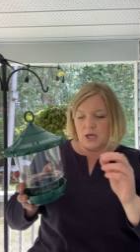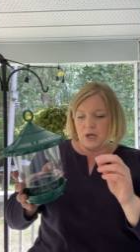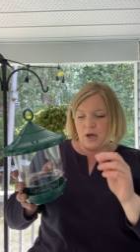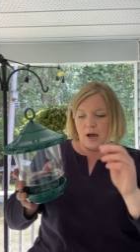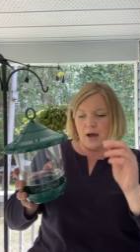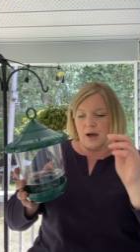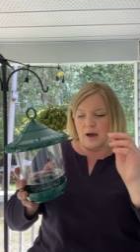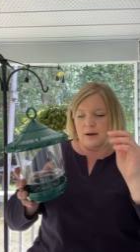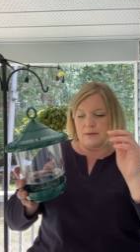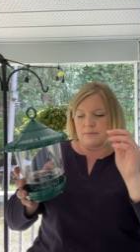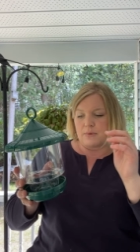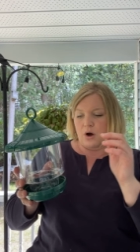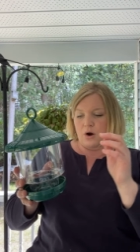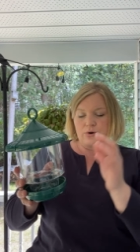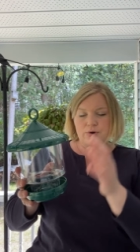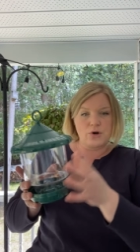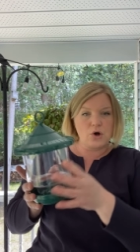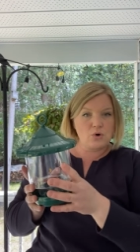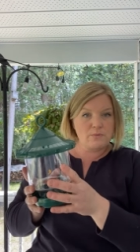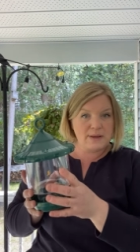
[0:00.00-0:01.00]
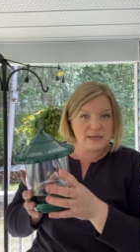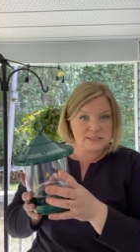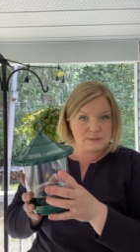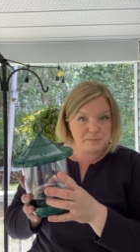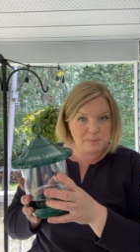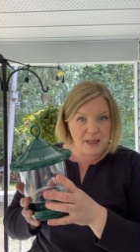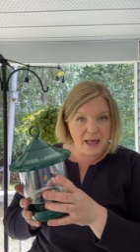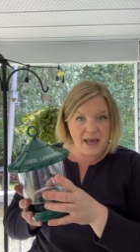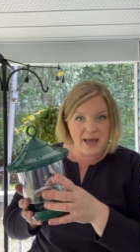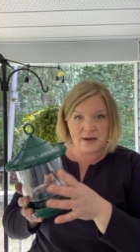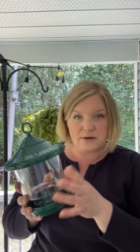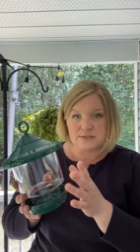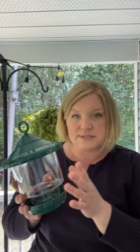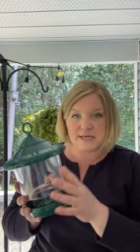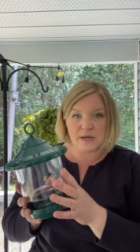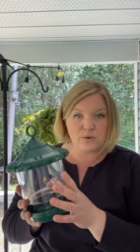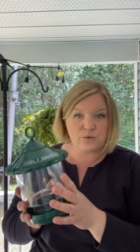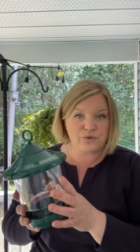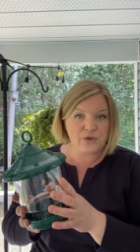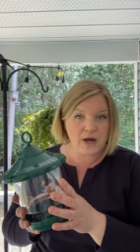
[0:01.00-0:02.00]
Our no mess blend,
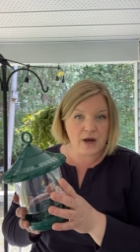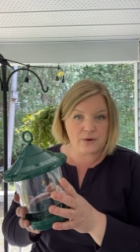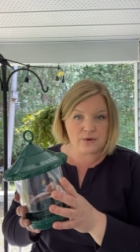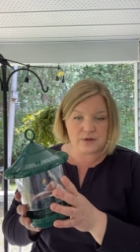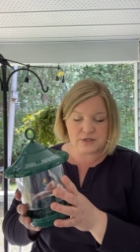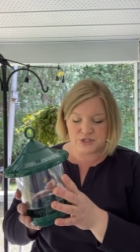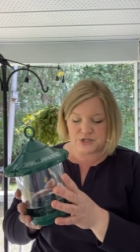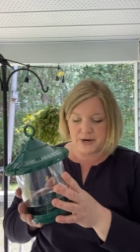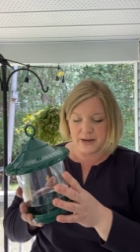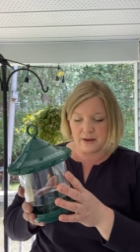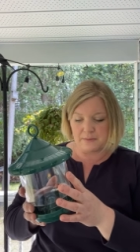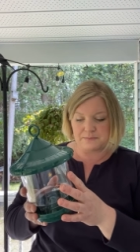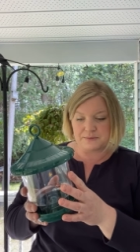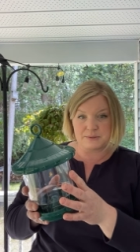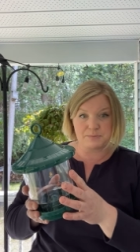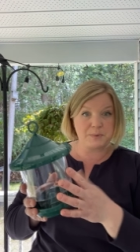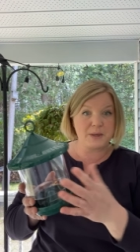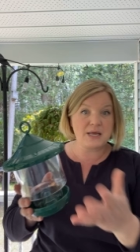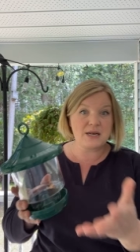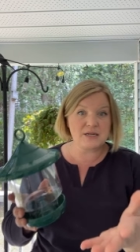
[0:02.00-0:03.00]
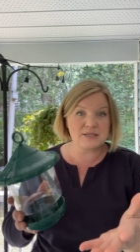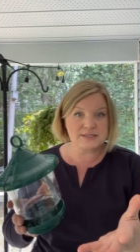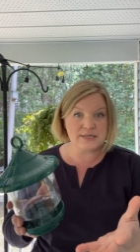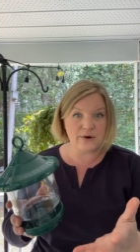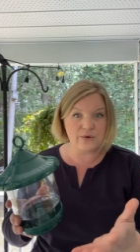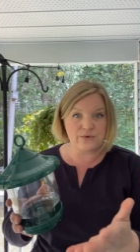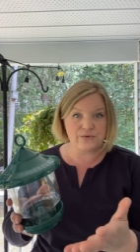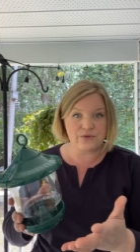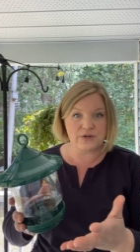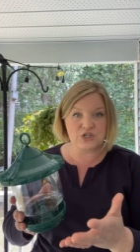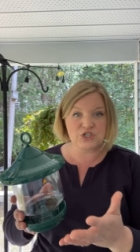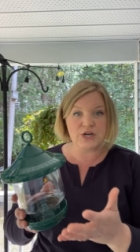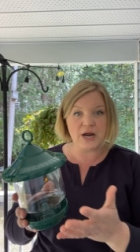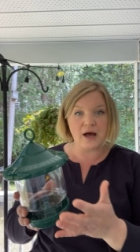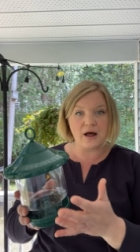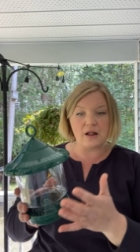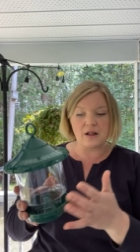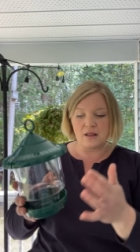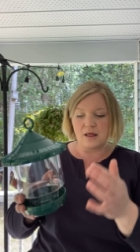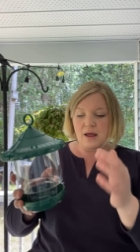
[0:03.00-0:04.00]
sunflower chips, peanuts out of the
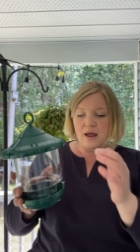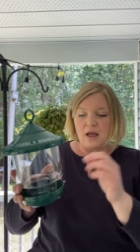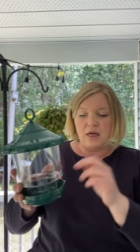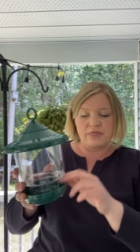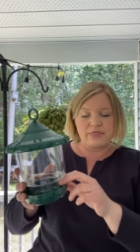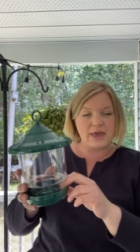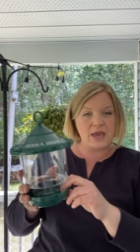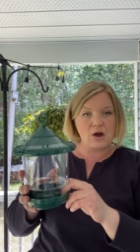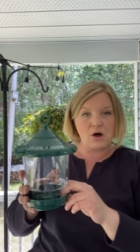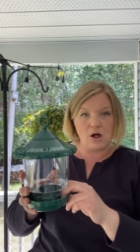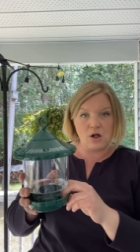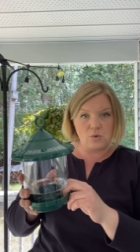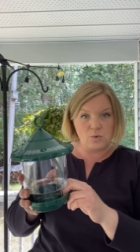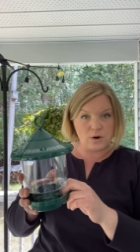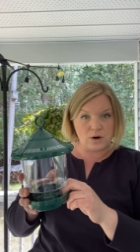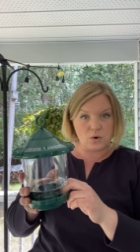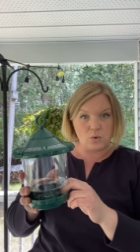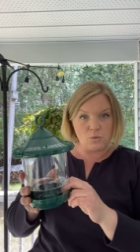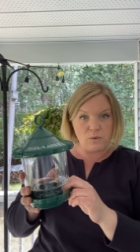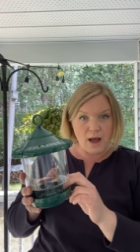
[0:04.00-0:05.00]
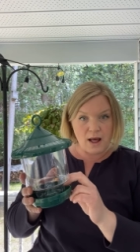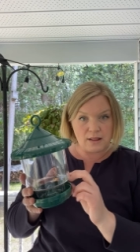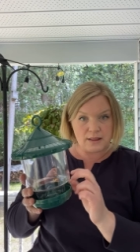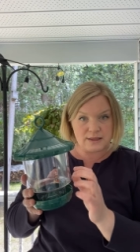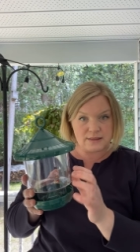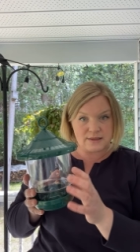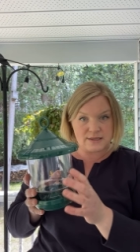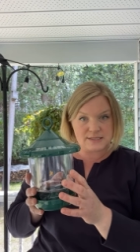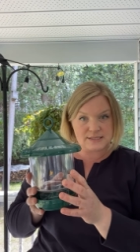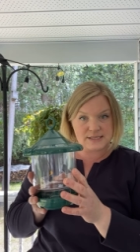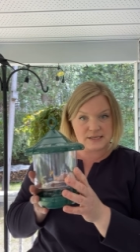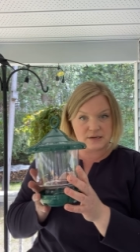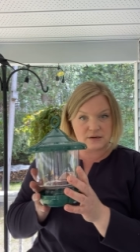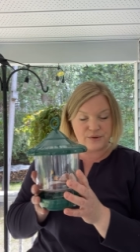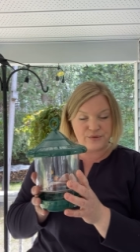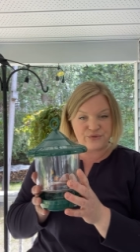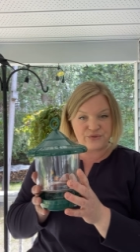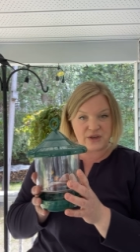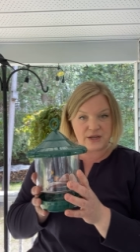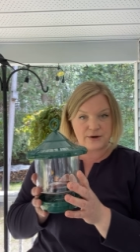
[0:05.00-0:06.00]
shell, they all work well in this
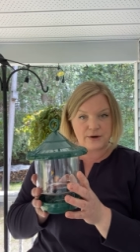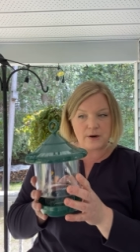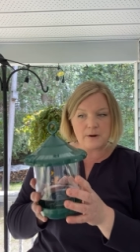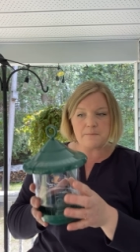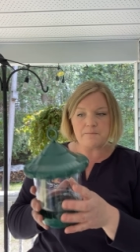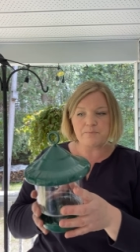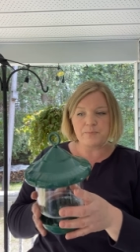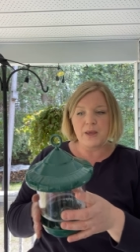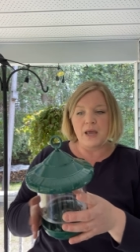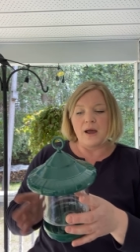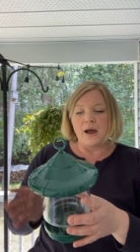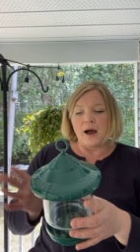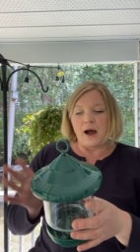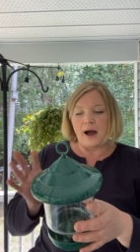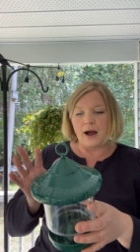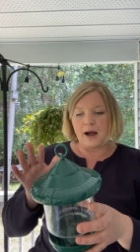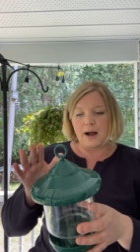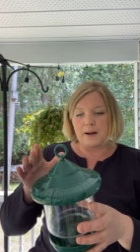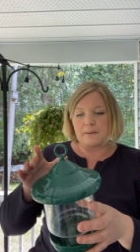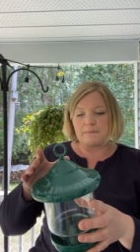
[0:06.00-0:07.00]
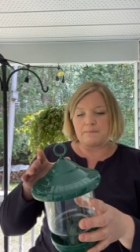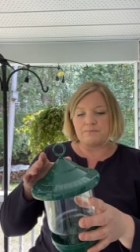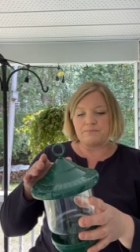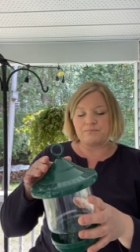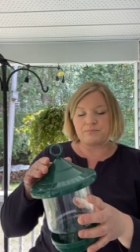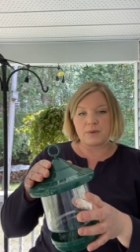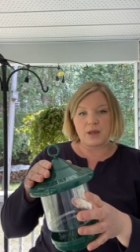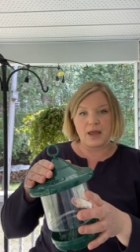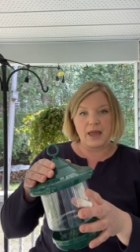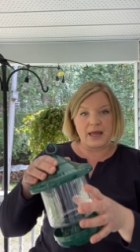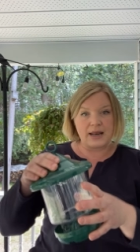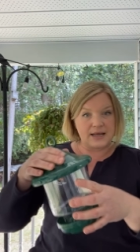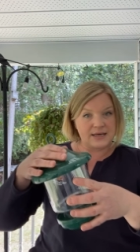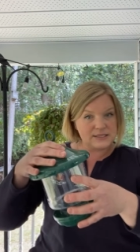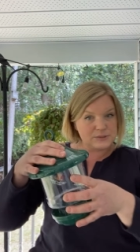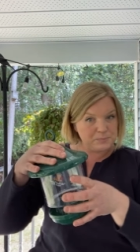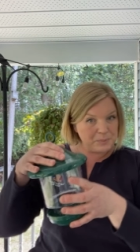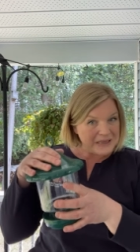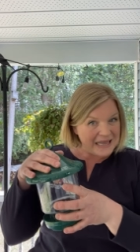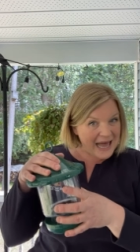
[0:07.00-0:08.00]
little feeder. It
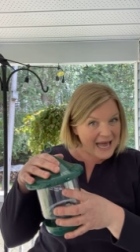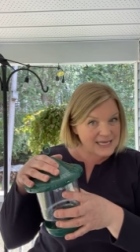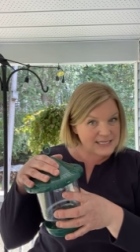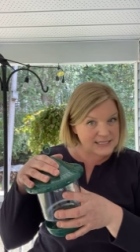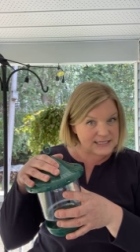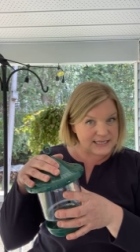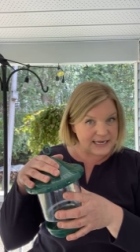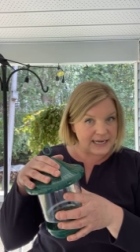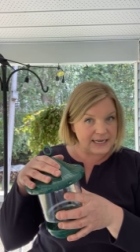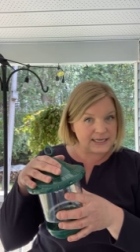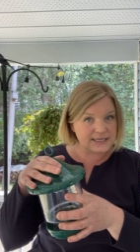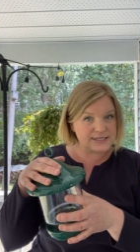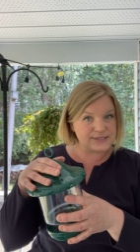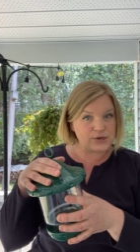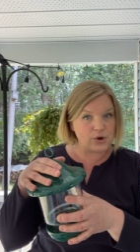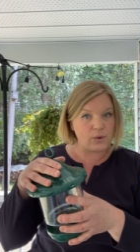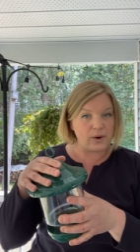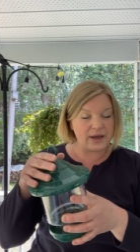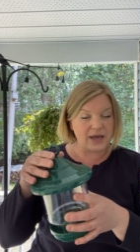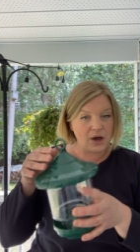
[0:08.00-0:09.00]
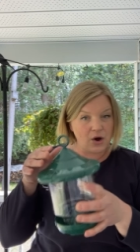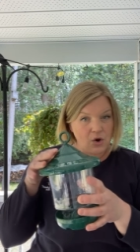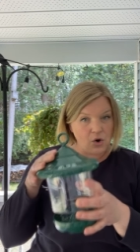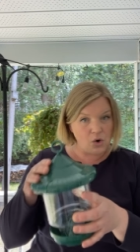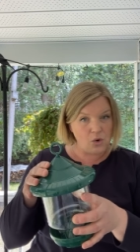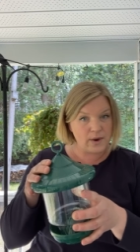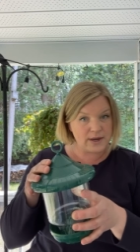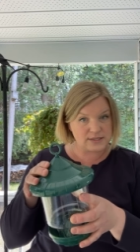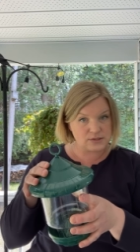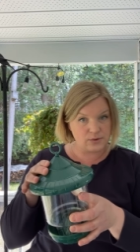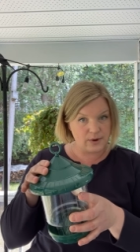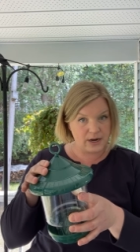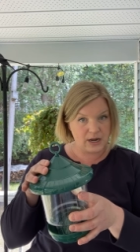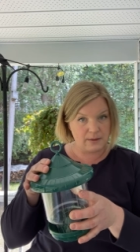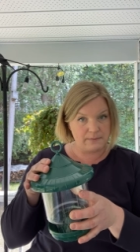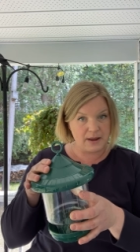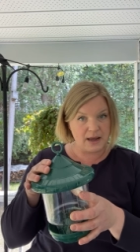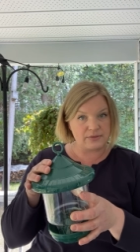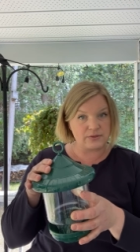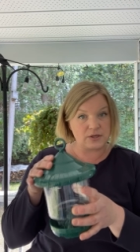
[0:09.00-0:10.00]
is plastic, so I always
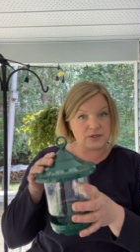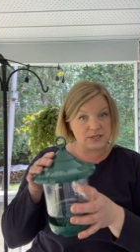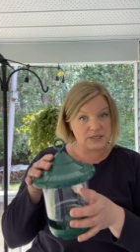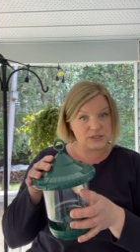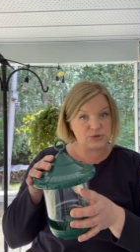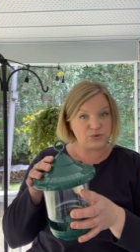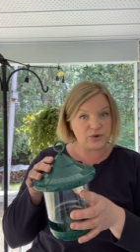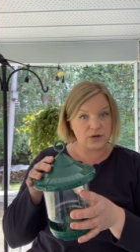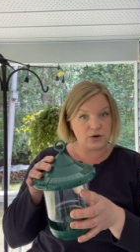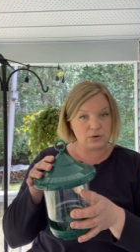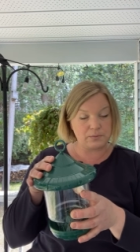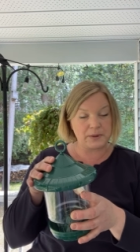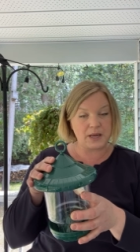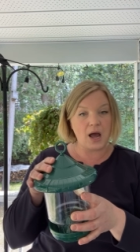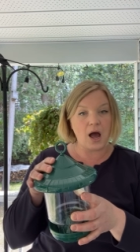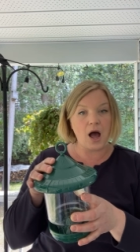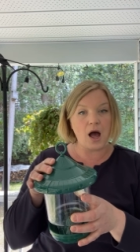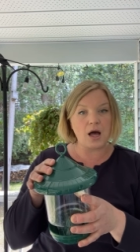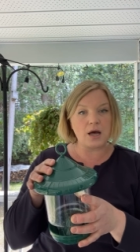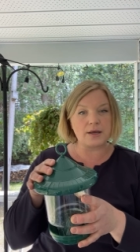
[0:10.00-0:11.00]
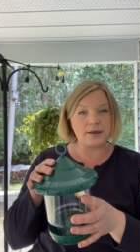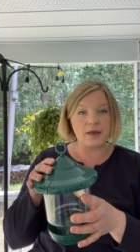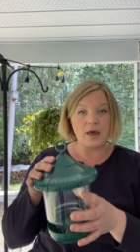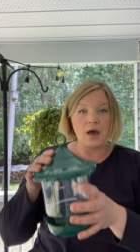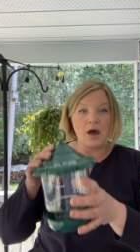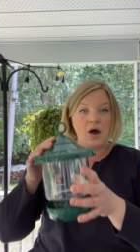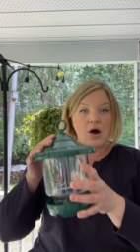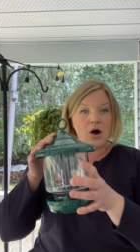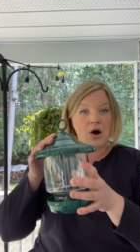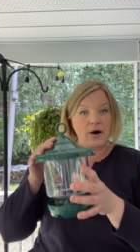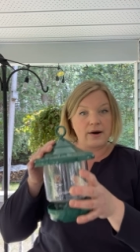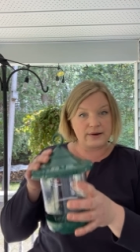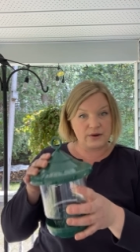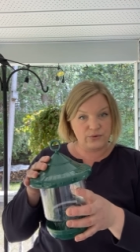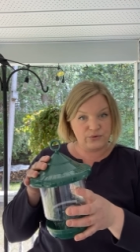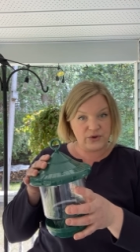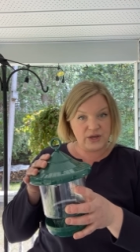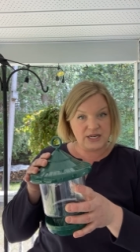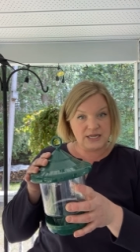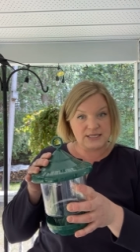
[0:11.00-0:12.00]
recommend that this feeder be hung on a
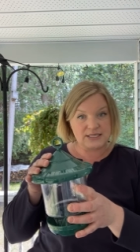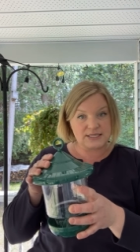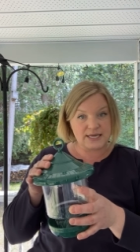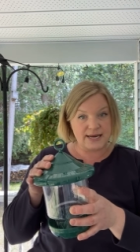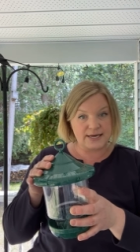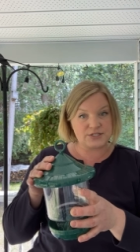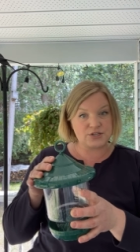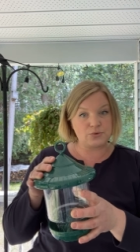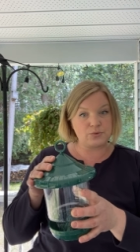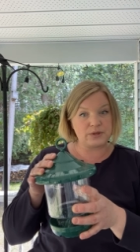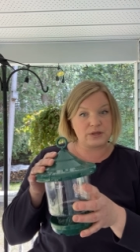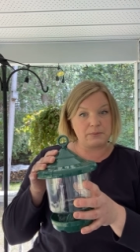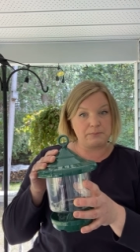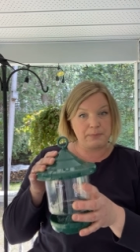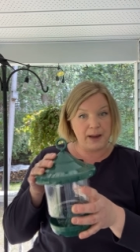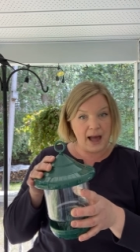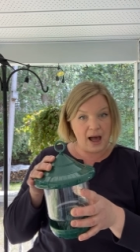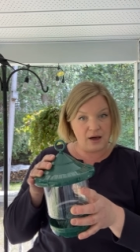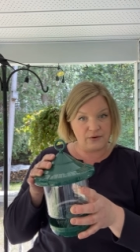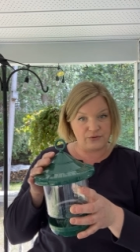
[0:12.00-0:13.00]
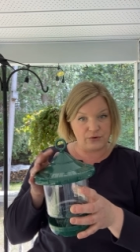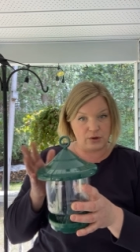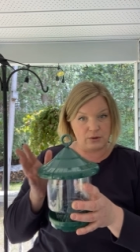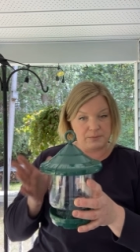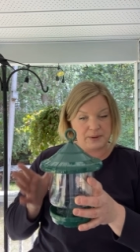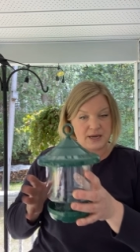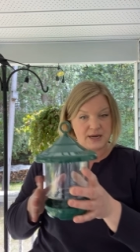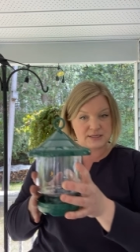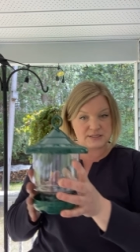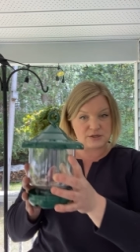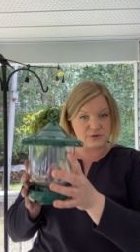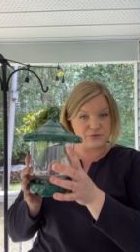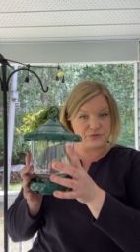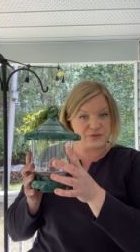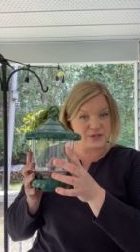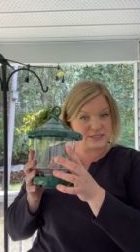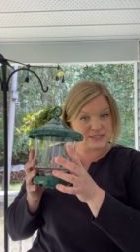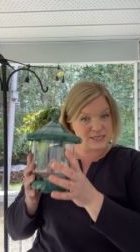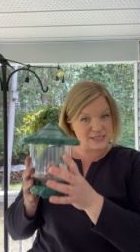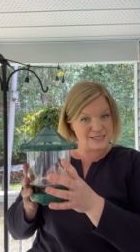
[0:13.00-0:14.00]
feeding station with a baffle, because if
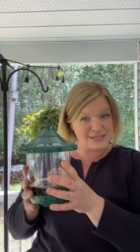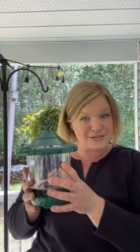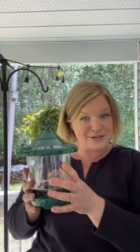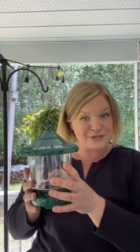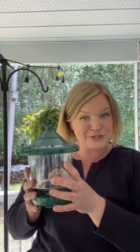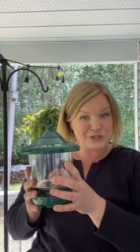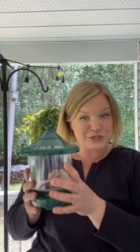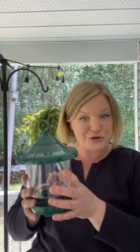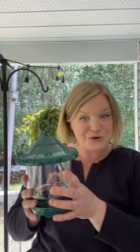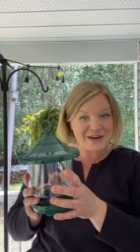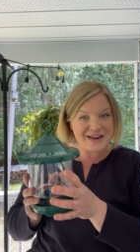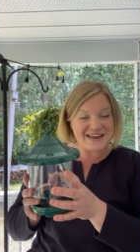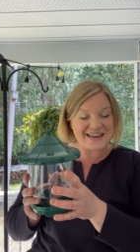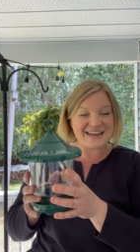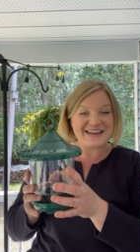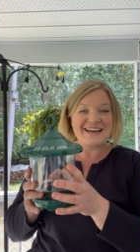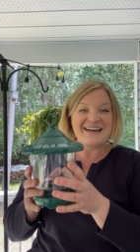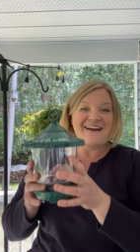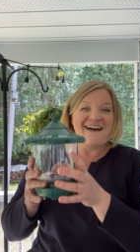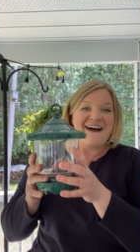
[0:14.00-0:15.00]
this is in a tree,